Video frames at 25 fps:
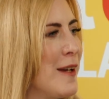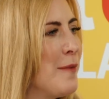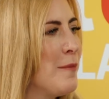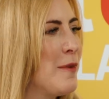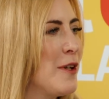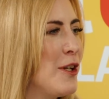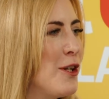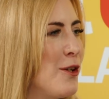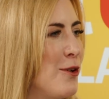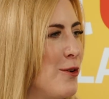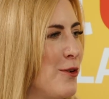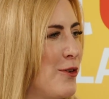
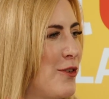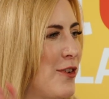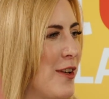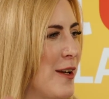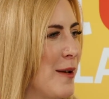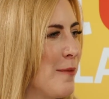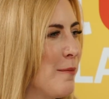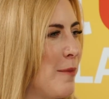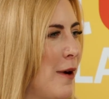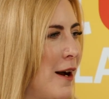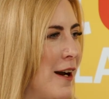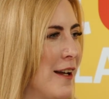be
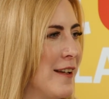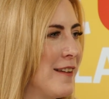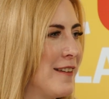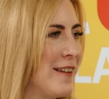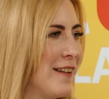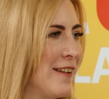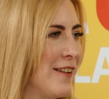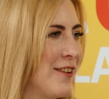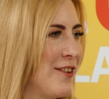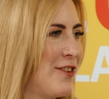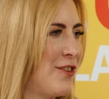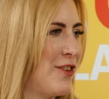using
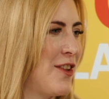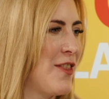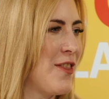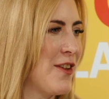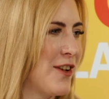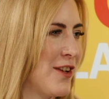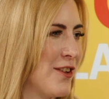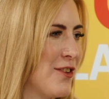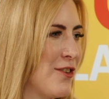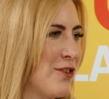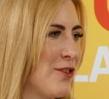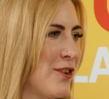Binderless in
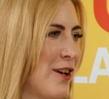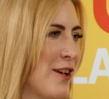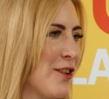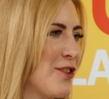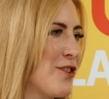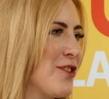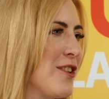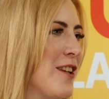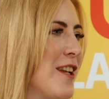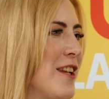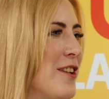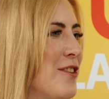the
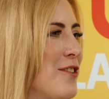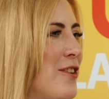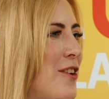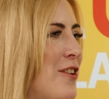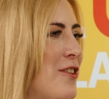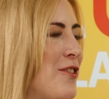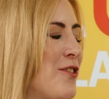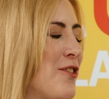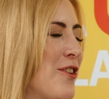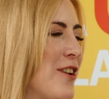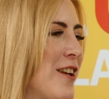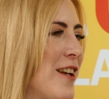construction
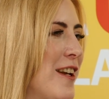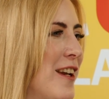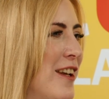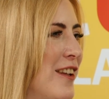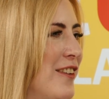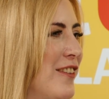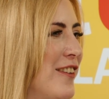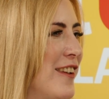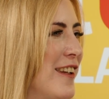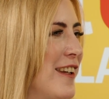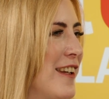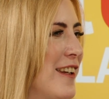industry
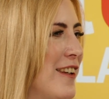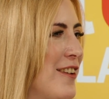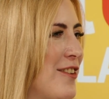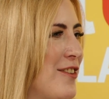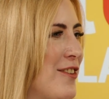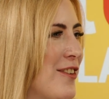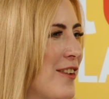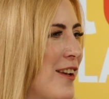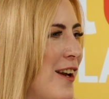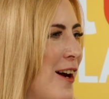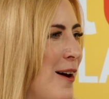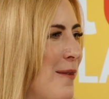in the years
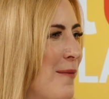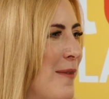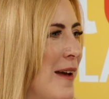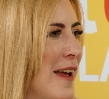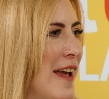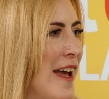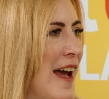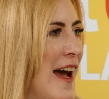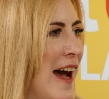to come.